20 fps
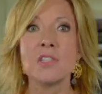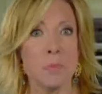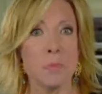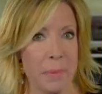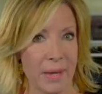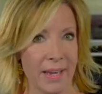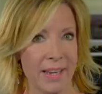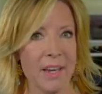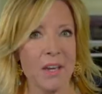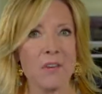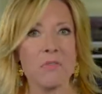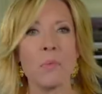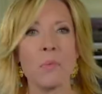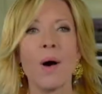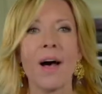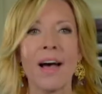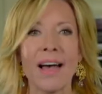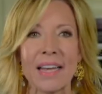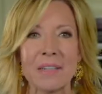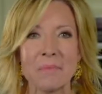Speaking of
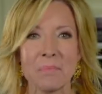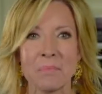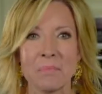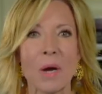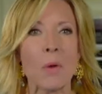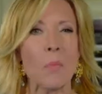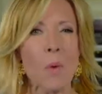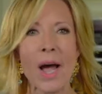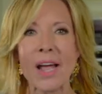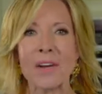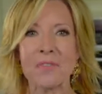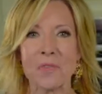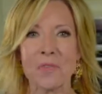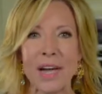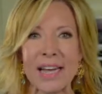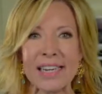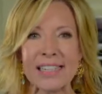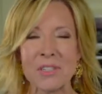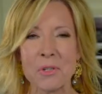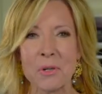wine, my wine
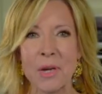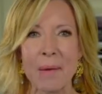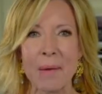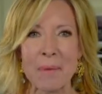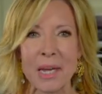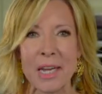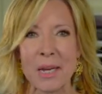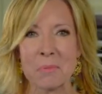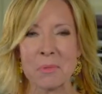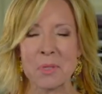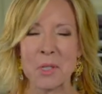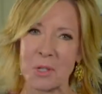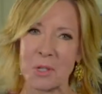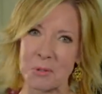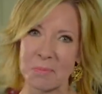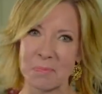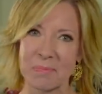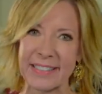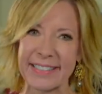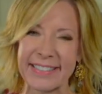finds are coming up too.
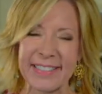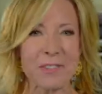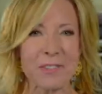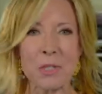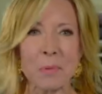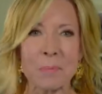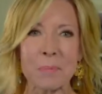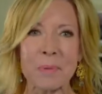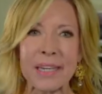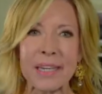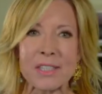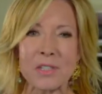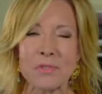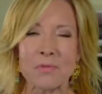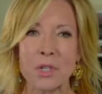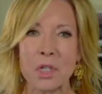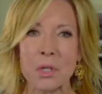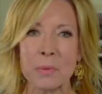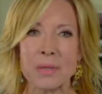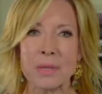There's a place for
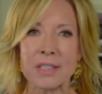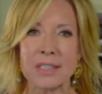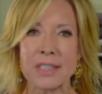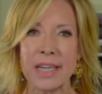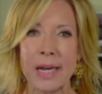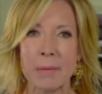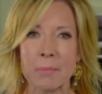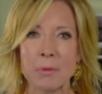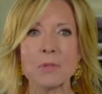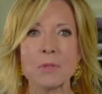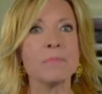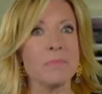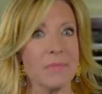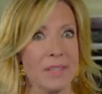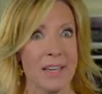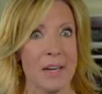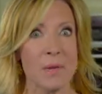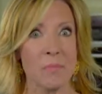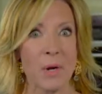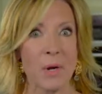you at the table.
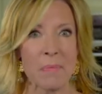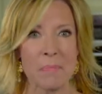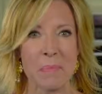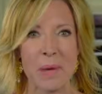Come right